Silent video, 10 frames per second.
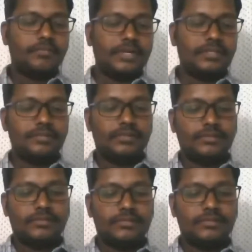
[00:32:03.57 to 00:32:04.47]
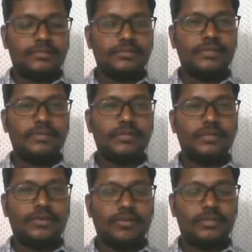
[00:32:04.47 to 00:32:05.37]
person, so they
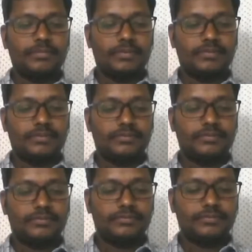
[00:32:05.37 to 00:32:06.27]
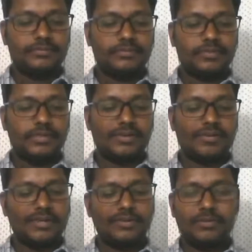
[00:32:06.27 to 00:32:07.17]
will draw the person. Okay,
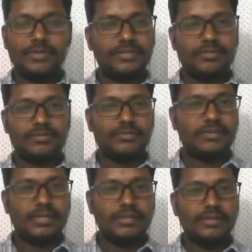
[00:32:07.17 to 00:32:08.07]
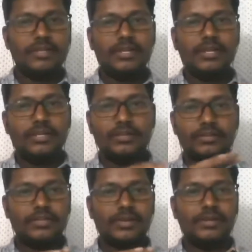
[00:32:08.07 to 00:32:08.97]
draw a home test also. Okay,
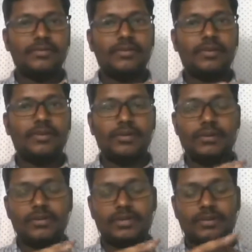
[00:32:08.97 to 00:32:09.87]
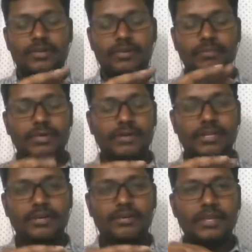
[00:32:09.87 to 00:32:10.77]
they try to talk draw a home and all
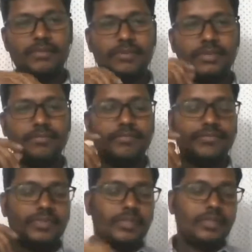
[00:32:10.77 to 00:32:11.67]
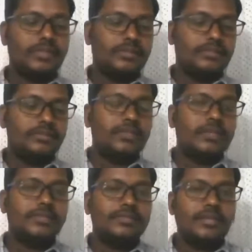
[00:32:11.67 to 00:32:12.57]
that. Okay, where
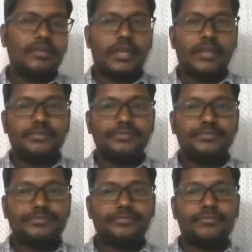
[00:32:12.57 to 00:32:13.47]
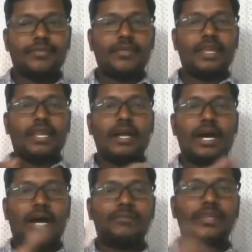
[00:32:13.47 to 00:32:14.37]
they say, okay,
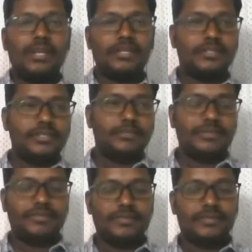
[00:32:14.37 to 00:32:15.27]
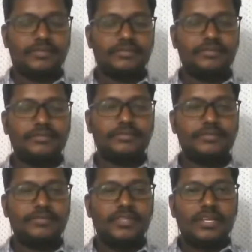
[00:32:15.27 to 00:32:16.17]
how the relationship between,
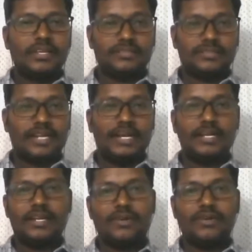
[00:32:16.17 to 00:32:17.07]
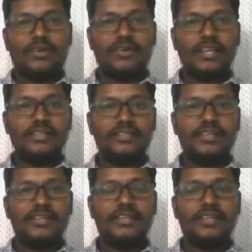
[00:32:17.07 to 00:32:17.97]
is the child alone or is
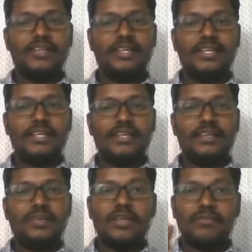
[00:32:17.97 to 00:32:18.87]
he, okay,